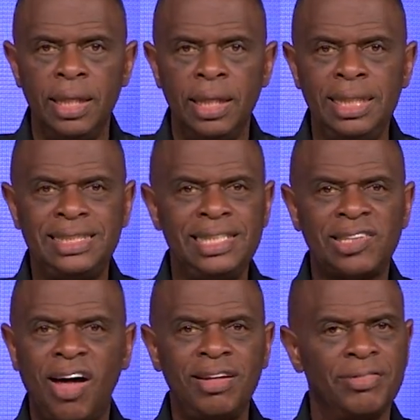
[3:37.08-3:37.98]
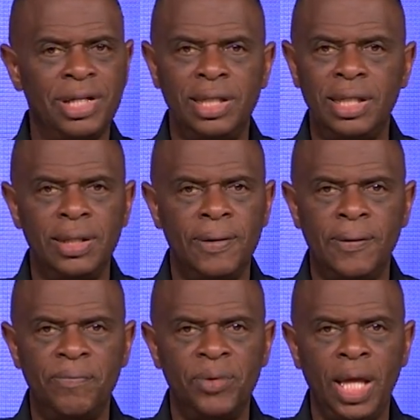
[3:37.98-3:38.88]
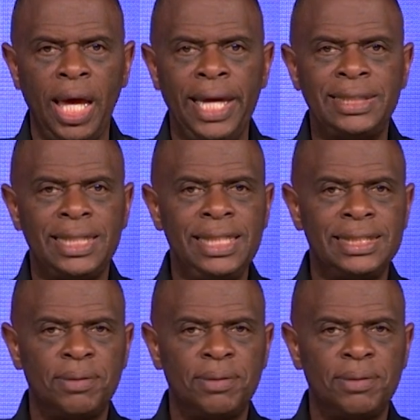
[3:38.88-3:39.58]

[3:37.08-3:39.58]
He sees all of it. He sees